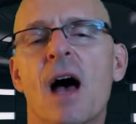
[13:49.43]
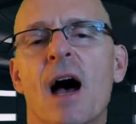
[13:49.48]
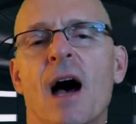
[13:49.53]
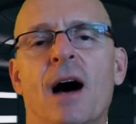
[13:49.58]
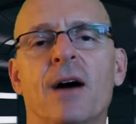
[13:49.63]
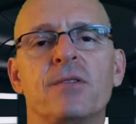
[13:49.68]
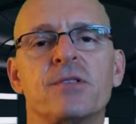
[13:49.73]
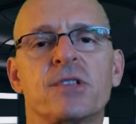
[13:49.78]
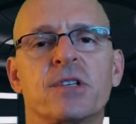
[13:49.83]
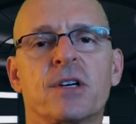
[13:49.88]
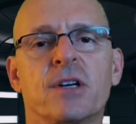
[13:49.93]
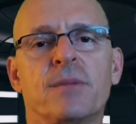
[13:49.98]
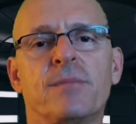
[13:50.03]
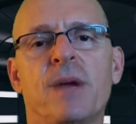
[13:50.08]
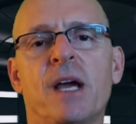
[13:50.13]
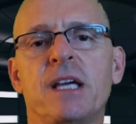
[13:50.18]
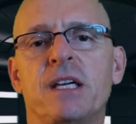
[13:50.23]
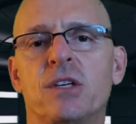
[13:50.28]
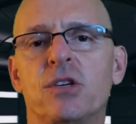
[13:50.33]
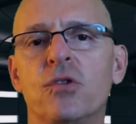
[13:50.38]
How is it going
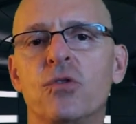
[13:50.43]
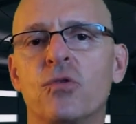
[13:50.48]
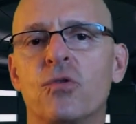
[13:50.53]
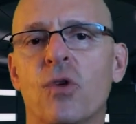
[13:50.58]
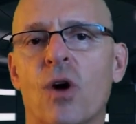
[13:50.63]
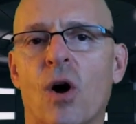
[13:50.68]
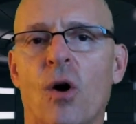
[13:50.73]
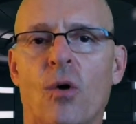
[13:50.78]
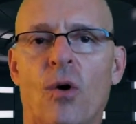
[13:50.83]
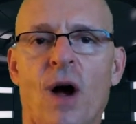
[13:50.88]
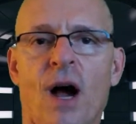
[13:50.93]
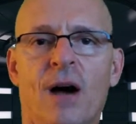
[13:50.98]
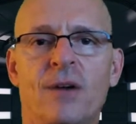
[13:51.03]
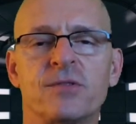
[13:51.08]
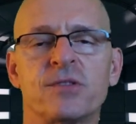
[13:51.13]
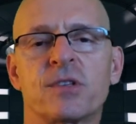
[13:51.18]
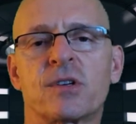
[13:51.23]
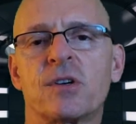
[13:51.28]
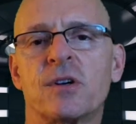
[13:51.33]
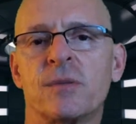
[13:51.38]
to make you grow?
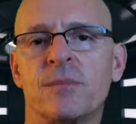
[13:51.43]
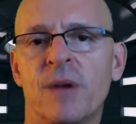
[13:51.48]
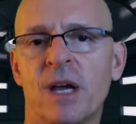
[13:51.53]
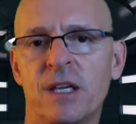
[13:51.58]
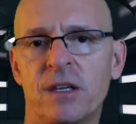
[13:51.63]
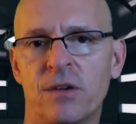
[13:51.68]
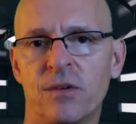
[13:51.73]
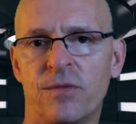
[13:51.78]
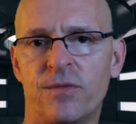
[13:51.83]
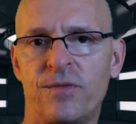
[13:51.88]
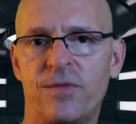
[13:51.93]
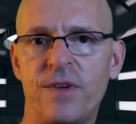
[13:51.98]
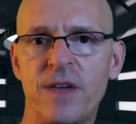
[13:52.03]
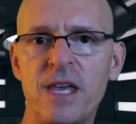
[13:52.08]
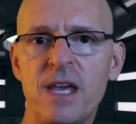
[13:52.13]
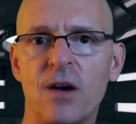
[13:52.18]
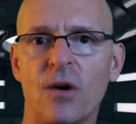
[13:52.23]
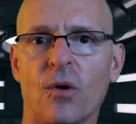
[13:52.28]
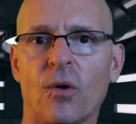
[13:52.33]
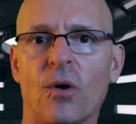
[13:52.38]
How is it going to make you
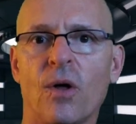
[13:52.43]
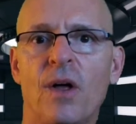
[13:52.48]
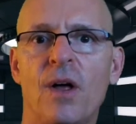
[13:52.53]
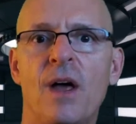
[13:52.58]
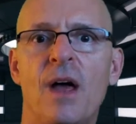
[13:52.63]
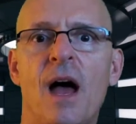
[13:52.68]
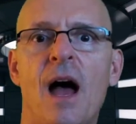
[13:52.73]
feel?